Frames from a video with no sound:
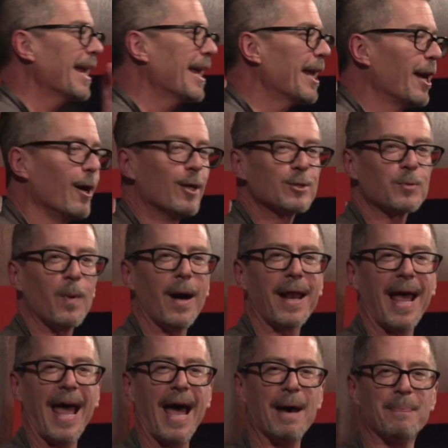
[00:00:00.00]
Here's what
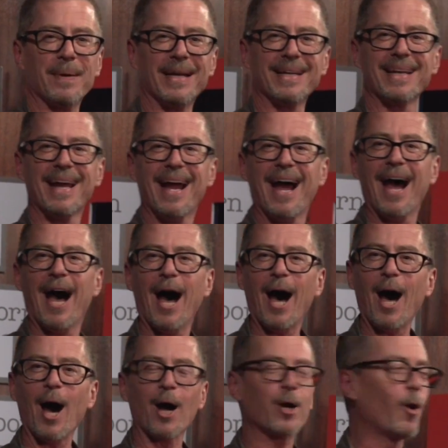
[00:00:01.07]
happened.
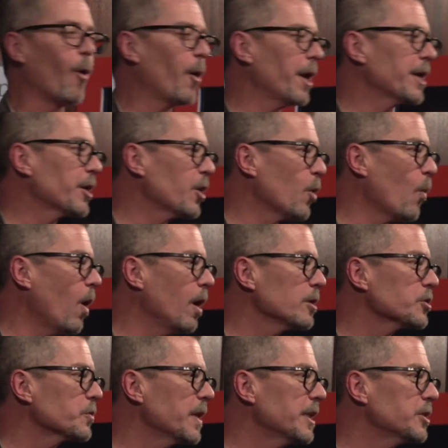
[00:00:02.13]
According to the Wall
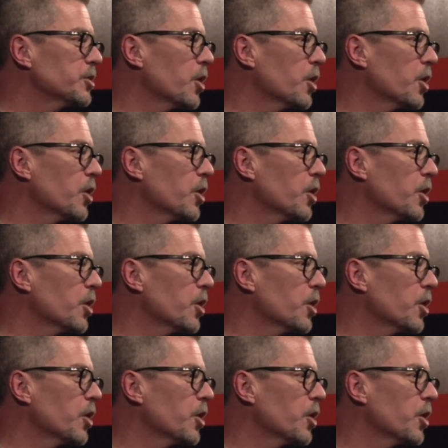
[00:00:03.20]
Street